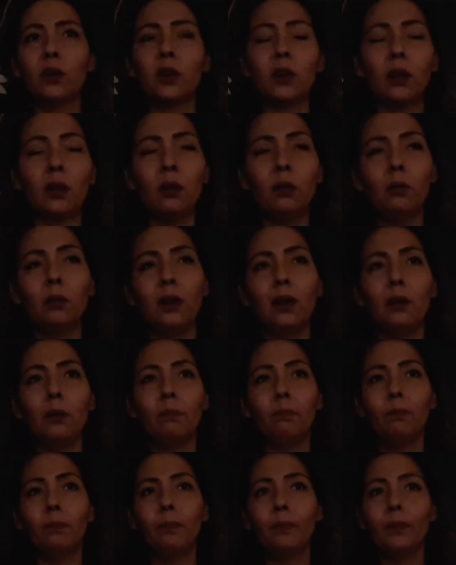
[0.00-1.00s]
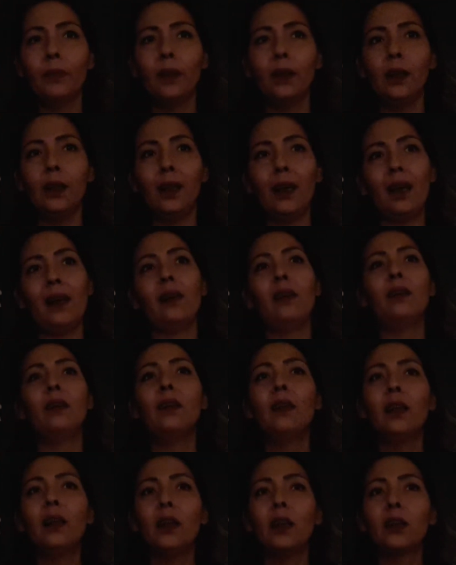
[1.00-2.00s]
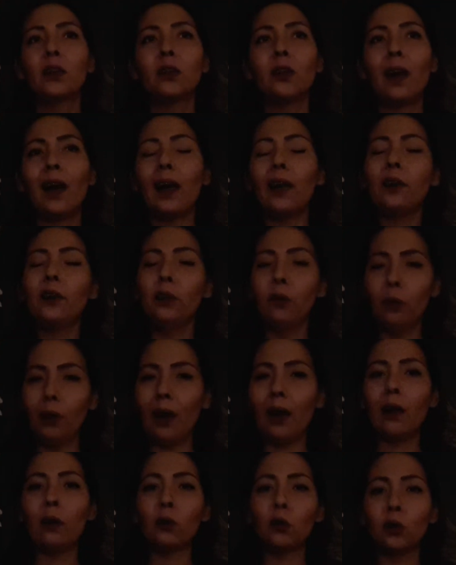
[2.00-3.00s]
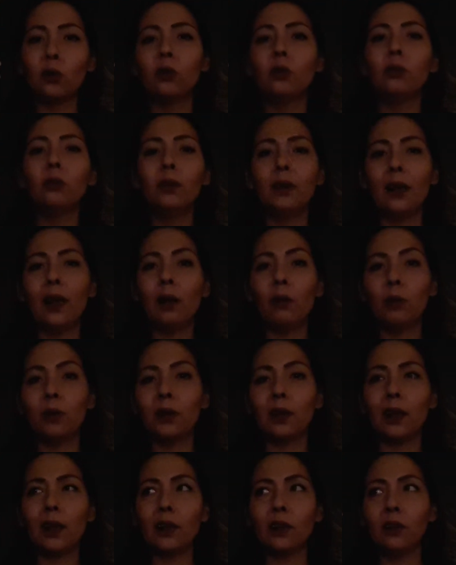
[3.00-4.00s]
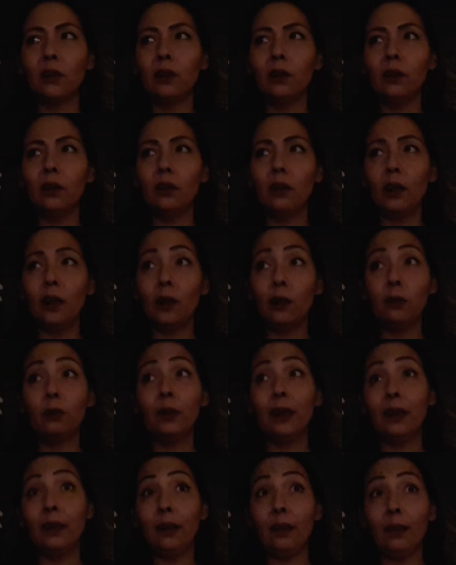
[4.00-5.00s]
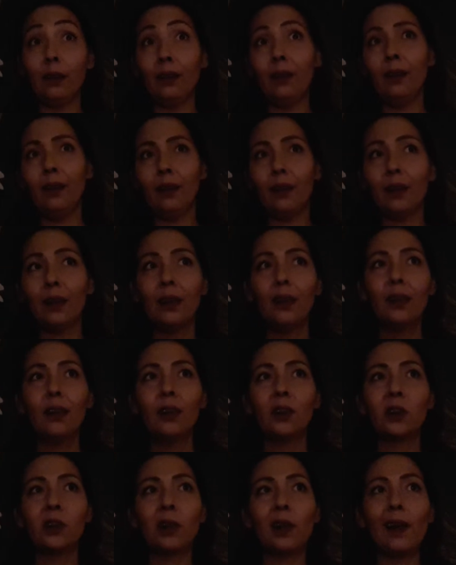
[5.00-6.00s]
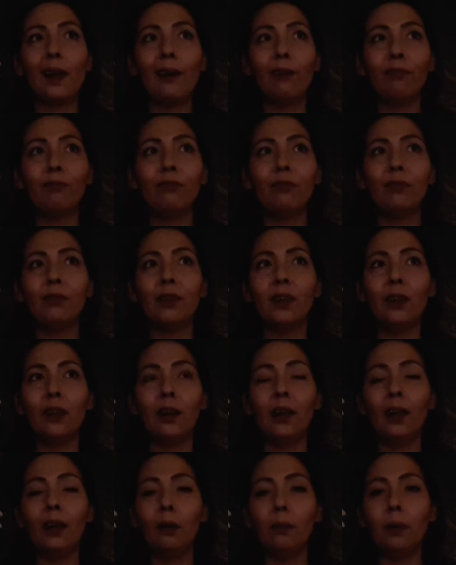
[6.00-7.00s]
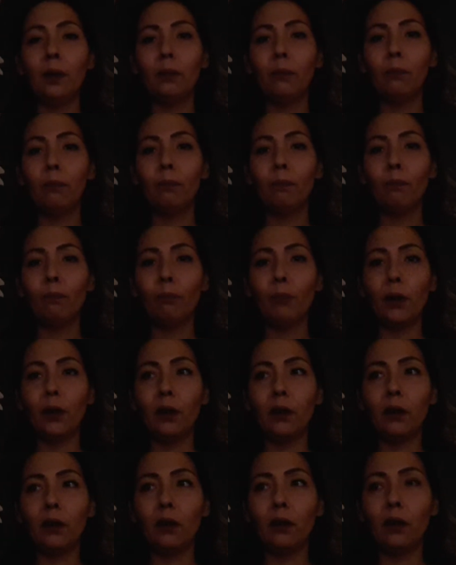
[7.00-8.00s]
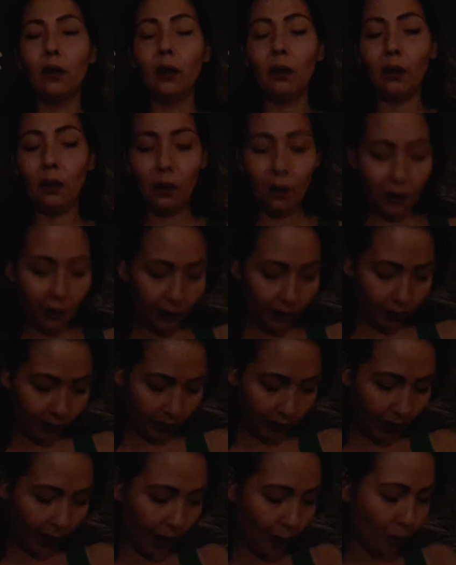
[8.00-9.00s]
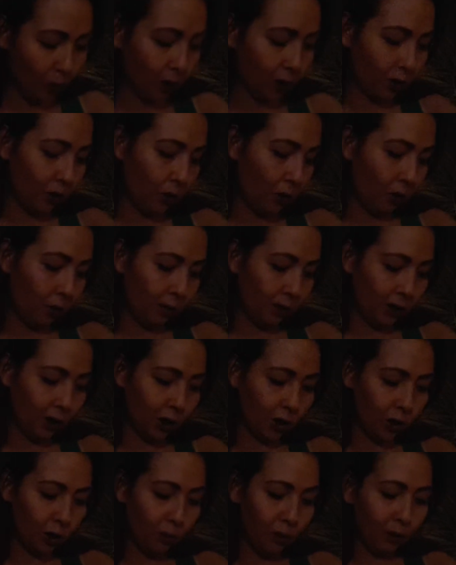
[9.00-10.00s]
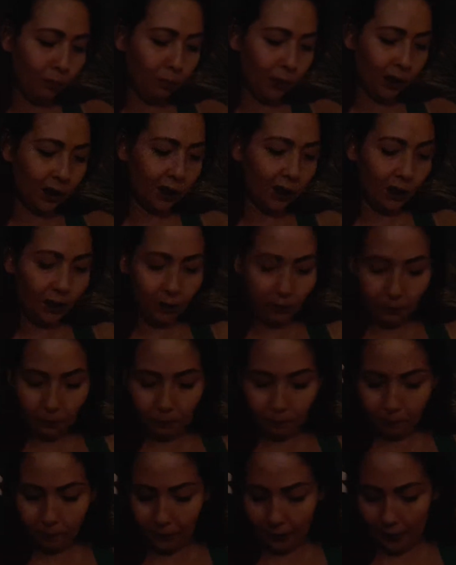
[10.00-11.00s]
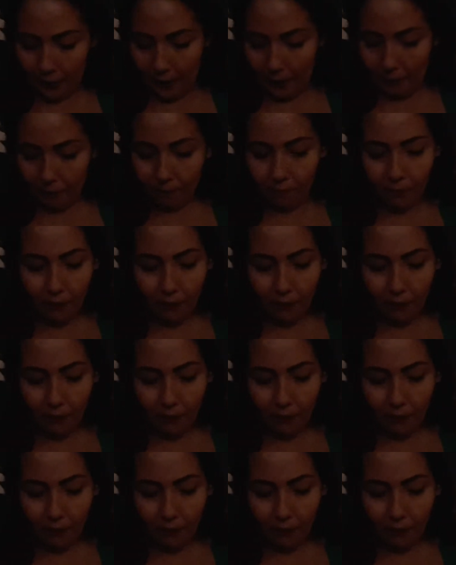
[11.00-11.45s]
So yeah, so I knew how to do it. I was actually good at it. So I often help him, but I was called the sewing machine, yeah.